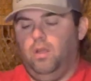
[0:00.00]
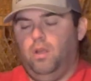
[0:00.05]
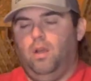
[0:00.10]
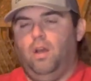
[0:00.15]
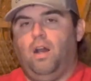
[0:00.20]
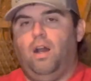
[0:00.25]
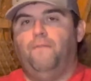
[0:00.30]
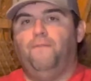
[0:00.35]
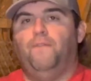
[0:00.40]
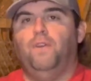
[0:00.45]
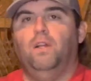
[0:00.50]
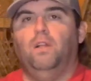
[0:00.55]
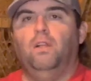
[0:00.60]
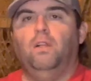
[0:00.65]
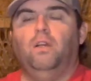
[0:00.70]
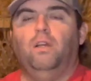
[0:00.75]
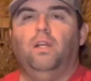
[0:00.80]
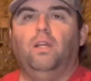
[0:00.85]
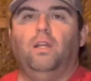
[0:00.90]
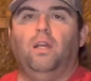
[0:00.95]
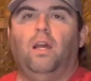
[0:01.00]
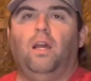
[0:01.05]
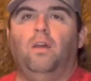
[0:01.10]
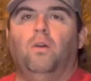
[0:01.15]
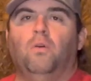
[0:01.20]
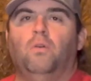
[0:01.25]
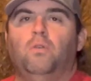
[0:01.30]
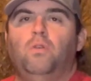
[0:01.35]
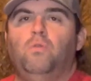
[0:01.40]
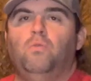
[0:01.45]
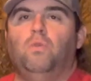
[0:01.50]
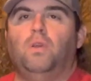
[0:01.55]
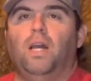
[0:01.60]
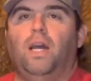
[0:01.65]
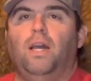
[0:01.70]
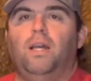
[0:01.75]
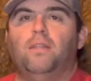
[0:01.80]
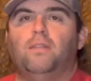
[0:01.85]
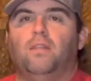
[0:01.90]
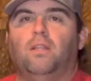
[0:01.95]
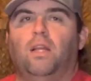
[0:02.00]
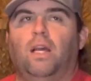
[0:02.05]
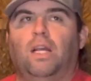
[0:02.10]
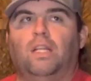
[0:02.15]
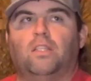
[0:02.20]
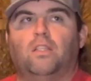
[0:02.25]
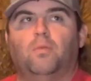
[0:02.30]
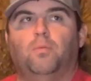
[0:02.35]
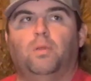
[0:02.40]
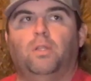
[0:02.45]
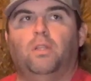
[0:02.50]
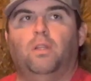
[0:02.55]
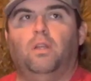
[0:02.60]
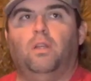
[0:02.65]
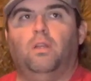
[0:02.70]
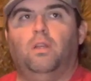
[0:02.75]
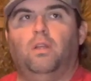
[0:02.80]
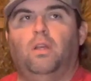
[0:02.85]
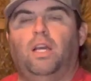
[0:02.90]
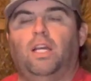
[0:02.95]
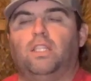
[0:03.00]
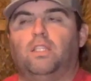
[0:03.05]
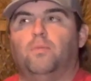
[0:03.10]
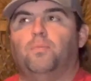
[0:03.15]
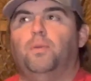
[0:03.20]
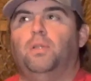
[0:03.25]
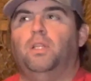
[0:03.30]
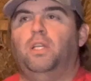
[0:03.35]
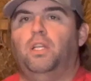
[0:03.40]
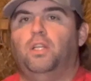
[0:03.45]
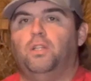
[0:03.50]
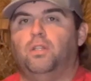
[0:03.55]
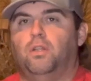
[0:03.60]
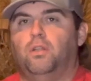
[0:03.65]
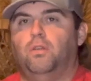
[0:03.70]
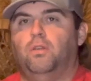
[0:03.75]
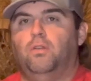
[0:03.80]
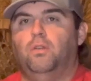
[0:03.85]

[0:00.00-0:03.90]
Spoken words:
I feel like I owe you guys an explanation.